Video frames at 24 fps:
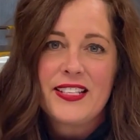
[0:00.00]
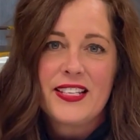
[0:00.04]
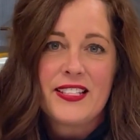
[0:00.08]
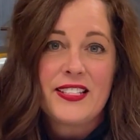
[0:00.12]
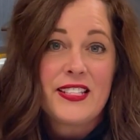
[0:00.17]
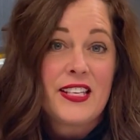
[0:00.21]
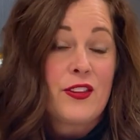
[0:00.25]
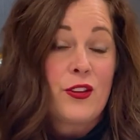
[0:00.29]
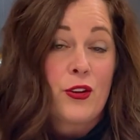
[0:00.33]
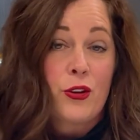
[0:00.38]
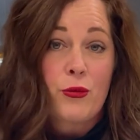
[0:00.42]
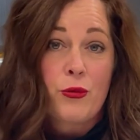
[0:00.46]
to
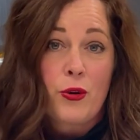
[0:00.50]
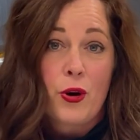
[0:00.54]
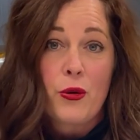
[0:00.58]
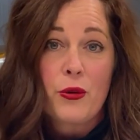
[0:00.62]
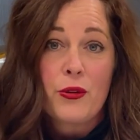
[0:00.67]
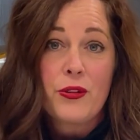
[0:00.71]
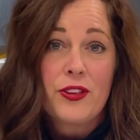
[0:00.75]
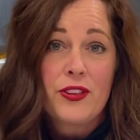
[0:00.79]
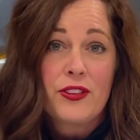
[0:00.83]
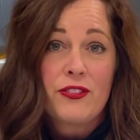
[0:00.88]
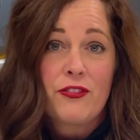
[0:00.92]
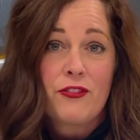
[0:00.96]
see the
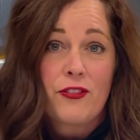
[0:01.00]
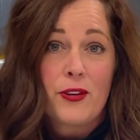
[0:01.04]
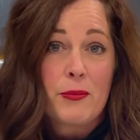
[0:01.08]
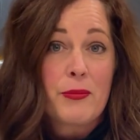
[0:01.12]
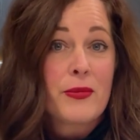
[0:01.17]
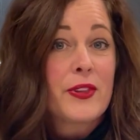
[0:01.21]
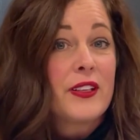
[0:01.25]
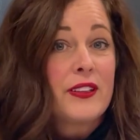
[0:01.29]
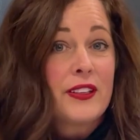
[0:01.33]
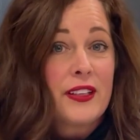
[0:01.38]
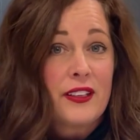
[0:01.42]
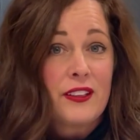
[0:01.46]
growth
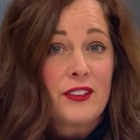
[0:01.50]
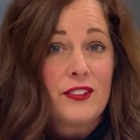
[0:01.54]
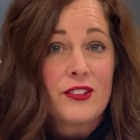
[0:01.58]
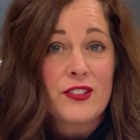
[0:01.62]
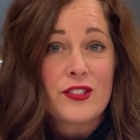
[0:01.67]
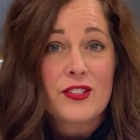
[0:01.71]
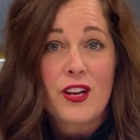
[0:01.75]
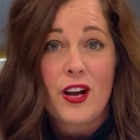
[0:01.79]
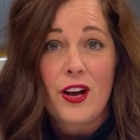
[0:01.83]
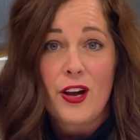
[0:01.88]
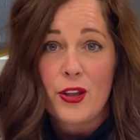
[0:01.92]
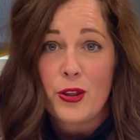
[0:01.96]
from the
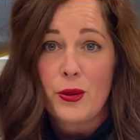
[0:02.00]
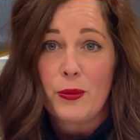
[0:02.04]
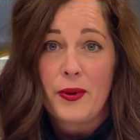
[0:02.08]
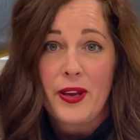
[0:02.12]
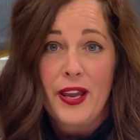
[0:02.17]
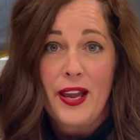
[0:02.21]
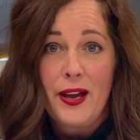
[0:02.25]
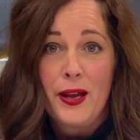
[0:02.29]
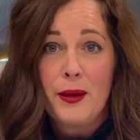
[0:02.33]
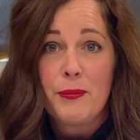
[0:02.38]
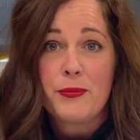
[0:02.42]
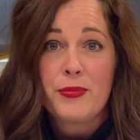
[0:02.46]
littles all the
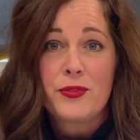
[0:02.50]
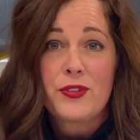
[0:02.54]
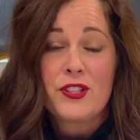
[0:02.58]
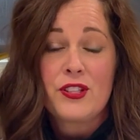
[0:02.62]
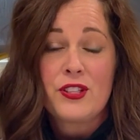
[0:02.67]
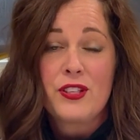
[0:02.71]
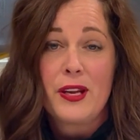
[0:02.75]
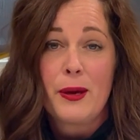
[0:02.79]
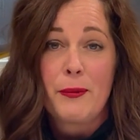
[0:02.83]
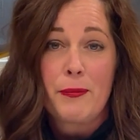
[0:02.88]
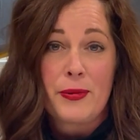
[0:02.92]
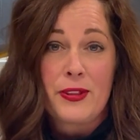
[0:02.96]
way up
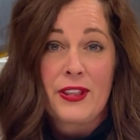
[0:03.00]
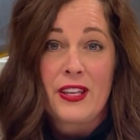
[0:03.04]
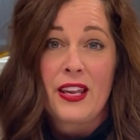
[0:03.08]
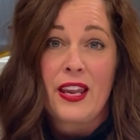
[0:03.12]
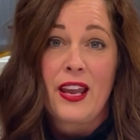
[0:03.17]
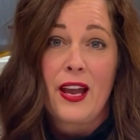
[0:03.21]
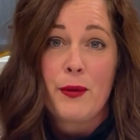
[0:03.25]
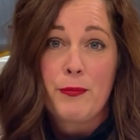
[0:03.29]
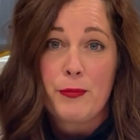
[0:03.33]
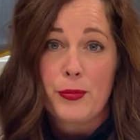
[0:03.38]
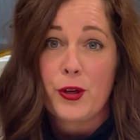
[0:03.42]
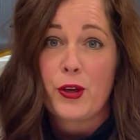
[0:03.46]
up in
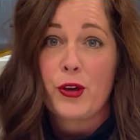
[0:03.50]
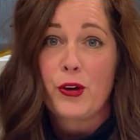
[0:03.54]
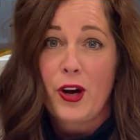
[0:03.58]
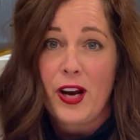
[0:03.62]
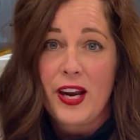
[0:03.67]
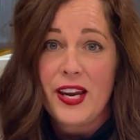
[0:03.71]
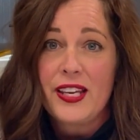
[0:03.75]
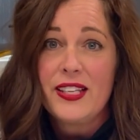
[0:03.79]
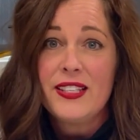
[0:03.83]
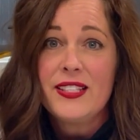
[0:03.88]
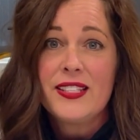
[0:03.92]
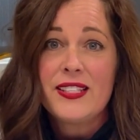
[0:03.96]
the upper
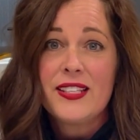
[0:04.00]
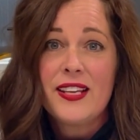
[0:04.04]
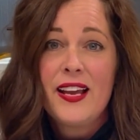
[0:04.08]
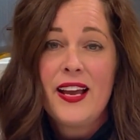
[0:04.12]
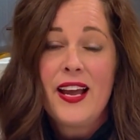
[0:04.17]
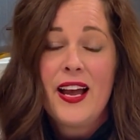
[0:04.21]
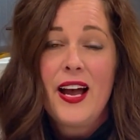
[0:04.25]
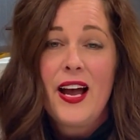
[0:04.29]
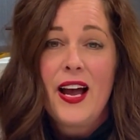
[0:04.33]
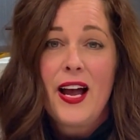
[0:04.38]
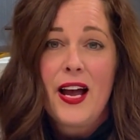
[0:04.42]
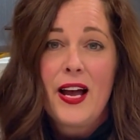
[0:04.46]
grades
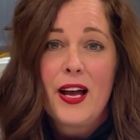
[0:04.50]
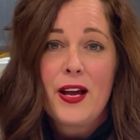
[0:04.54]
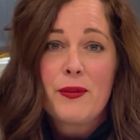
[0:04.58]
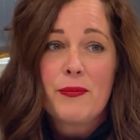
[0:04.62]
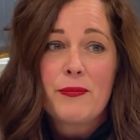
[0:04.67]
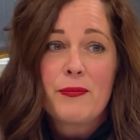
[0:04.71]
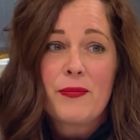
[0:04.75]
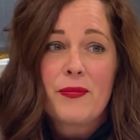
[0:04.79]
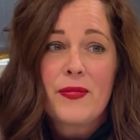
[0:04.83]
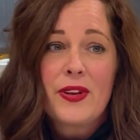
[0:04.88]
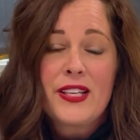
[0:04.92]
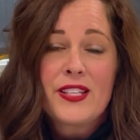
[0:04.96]

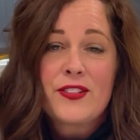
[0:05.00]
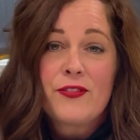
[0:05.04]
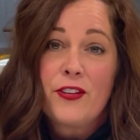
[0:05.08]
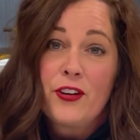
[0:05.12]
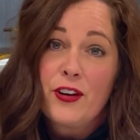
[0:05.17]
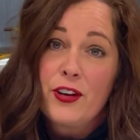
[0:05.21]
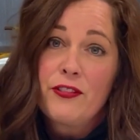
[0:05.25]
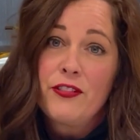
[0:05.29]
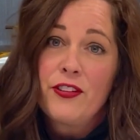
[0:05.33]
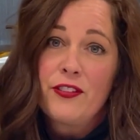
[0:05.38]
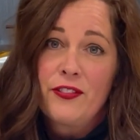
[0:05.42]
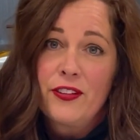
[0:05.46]
um, it's
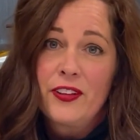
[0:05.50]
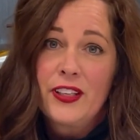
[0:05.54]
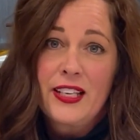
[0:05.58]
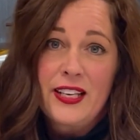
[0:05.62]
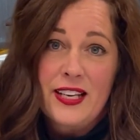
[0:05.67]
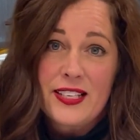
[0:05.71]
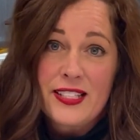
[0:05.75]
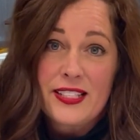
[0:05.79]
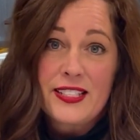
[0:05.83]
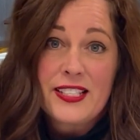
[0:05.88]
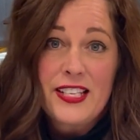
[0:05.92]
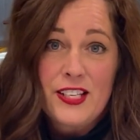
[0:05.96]
very
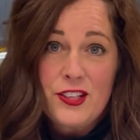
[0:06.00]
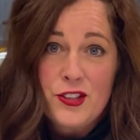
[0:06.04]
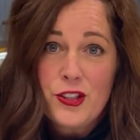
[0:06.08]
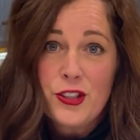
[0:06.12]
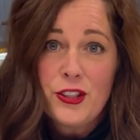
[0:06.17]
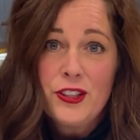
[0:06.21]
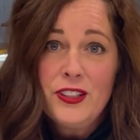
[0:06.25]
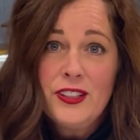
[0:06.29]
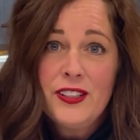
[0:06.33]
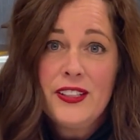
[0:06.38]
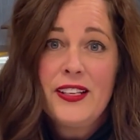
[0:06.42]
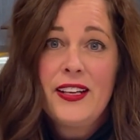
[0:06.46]
fulfilling as a
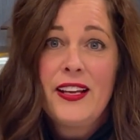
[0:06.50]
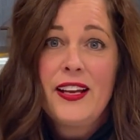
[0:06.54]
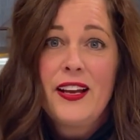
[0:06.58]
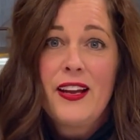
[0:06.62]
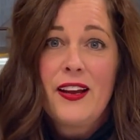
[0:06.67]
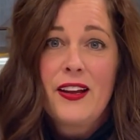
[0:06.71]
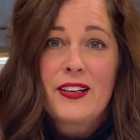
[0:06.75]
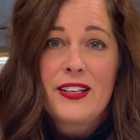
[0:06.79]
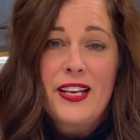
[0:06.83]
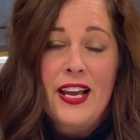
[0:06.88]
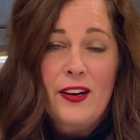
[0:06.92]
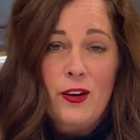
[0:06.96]
teacher
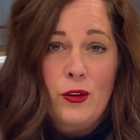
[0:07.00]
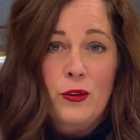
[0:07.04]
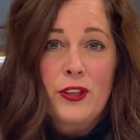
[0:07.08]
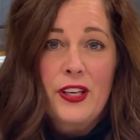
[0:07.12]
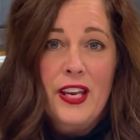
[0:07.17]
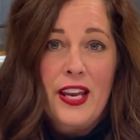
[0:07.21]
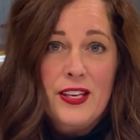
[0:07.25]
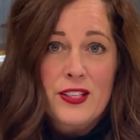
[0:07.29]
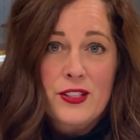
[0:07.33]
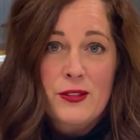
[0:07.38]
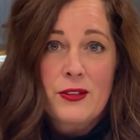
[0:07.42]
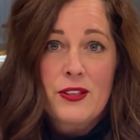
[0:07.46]
not
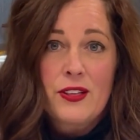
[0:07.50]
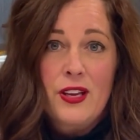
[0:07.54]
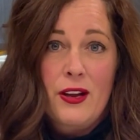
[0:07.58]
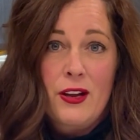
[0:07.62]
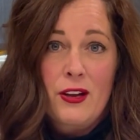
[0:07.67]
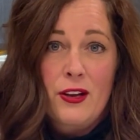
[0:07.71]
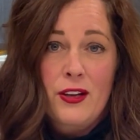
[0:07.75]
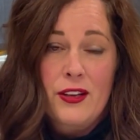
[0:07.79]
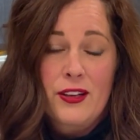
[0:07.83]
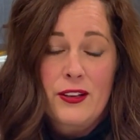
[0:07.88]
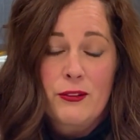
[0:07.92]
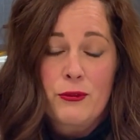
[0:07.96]
only as
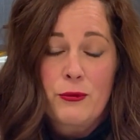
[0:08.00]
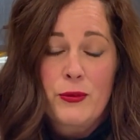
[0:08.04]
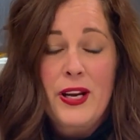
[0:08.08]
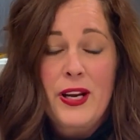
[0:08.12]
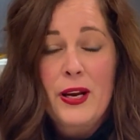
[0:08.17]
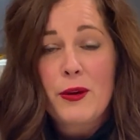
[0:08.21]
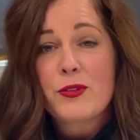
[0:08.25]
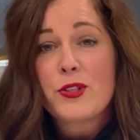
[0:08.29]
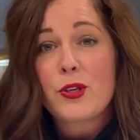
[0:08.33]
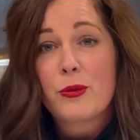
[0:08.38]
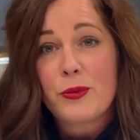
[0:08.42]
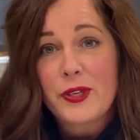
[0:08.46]
uh, when
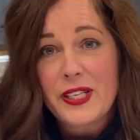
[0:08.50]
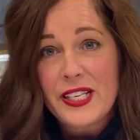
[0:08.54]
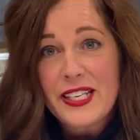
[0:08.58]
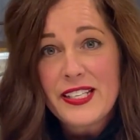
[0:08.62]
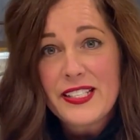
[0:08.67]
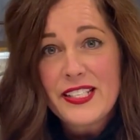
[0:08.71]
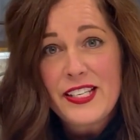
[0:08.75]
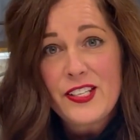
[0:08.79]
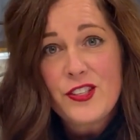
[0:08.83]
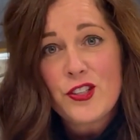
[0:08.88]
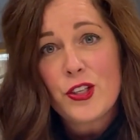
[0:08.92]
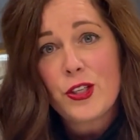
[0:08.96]
i was a reading
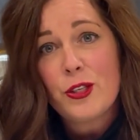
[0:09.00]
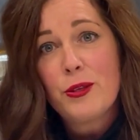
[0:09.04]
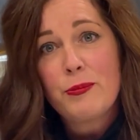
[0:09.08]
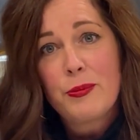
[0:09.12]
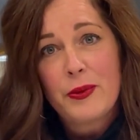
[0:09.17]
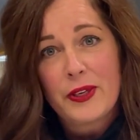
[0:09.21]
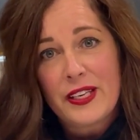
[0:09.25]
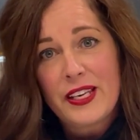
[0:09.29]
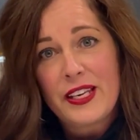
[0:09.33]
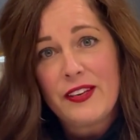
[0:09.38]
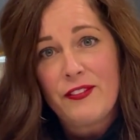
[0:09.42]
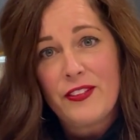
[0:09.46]
teacher
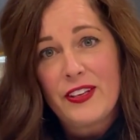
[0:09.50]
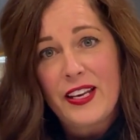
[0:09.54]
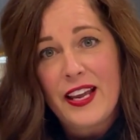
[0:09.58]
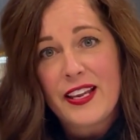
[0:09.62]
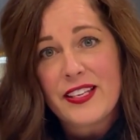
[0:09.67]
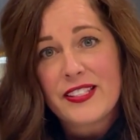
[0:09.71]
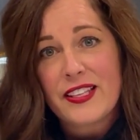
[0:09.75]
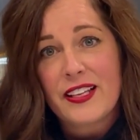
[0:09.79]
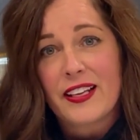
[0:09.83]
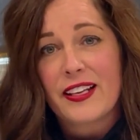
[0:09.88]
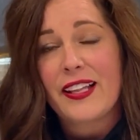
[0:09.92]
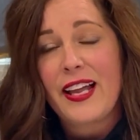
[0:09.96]
but even
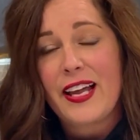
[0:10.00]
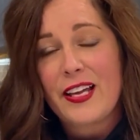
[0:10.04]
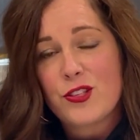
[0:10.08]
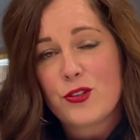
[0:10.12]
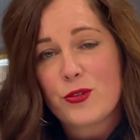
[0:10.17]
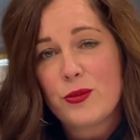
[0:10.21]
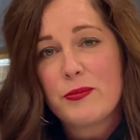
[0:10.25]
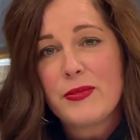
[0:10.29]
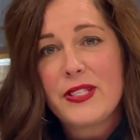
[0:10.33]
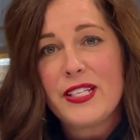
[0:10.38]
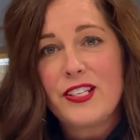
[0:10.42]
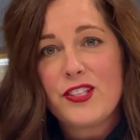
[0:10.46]
as the
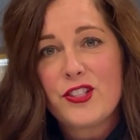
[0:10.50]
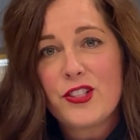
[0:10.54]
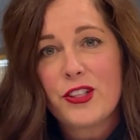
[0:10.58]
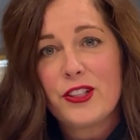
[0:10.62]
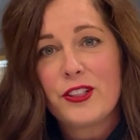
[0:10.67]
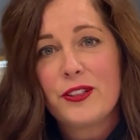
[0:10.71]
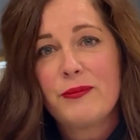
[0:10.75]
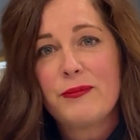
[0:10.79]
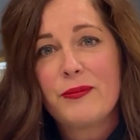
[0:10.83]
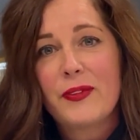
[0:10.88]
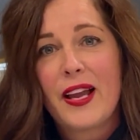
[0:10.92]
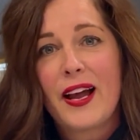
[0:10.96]
classroom
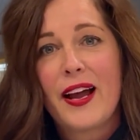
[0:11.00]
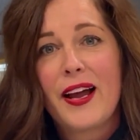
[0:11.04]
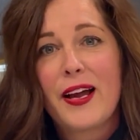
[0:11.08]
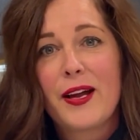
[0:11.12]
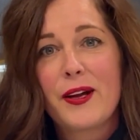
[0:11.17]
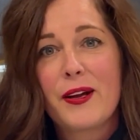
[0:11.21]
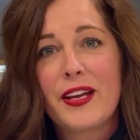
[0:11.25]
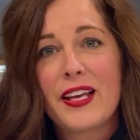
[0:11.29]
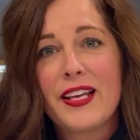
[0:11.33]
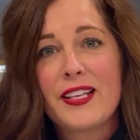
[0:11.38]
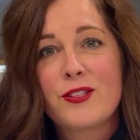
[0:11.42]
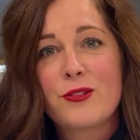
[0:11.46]
teacher
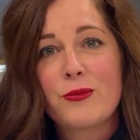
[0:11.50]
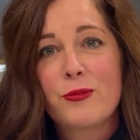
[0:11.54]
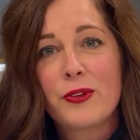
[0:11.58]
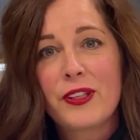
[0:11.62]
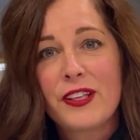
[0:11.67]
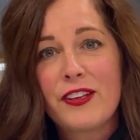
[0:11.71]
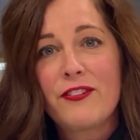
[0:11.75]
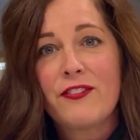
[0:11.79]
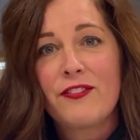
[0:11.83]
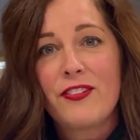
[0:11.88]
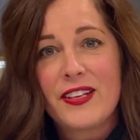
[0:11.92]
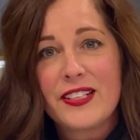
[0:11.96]
uh, it's
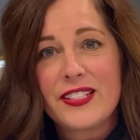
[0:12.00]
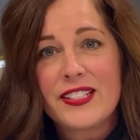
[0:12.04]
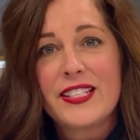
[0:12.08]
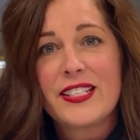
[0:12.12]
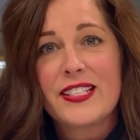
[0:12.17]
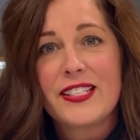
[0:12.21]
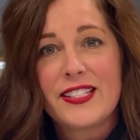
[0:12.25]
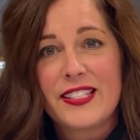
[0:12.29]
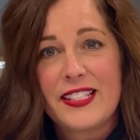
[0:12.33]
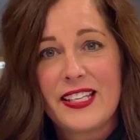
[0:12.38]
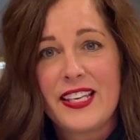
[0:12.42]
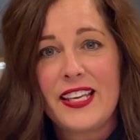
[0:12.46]
really fun to
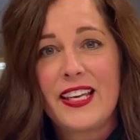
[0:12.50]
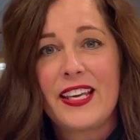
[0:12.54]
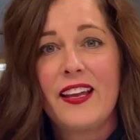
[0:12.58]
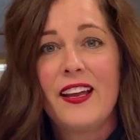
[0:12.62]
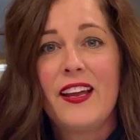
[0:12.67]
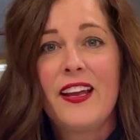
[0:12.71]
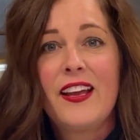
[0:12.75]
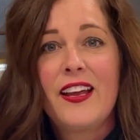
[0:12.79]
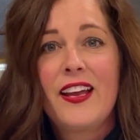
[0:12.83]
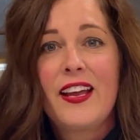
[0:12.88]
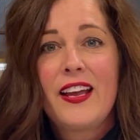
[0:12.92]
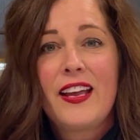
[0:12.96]
see
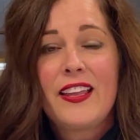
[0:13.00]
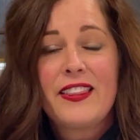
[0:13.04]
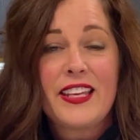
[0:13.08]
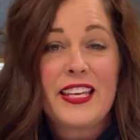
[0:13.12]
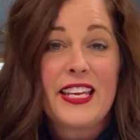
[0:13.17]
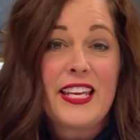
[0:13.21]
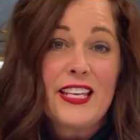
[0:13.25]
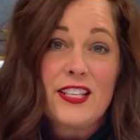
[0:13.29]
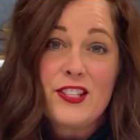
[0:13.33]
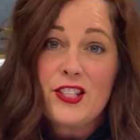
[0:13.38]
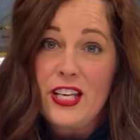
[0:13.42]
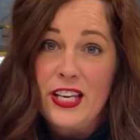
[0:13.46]
the
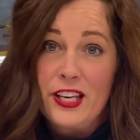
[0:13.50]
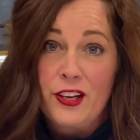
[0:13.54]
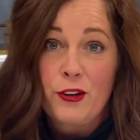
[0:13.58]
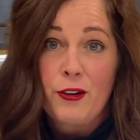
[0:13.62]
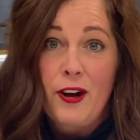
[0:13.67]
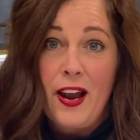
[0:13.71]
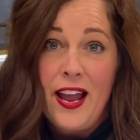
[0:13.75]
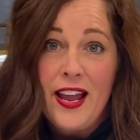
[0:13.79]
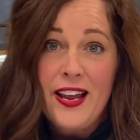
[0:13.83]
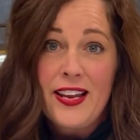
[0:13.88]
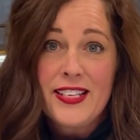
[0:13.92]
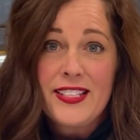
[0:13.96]
kids
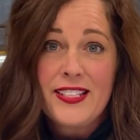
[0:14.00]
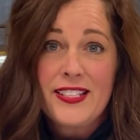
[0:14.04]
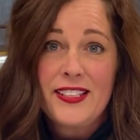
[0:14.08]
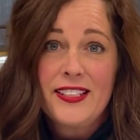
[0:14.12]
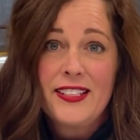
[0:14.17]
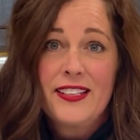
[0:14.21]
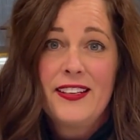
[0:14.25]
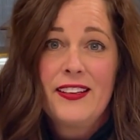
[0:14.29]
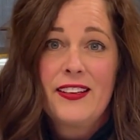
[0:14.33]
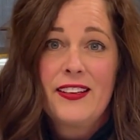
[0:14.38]
interact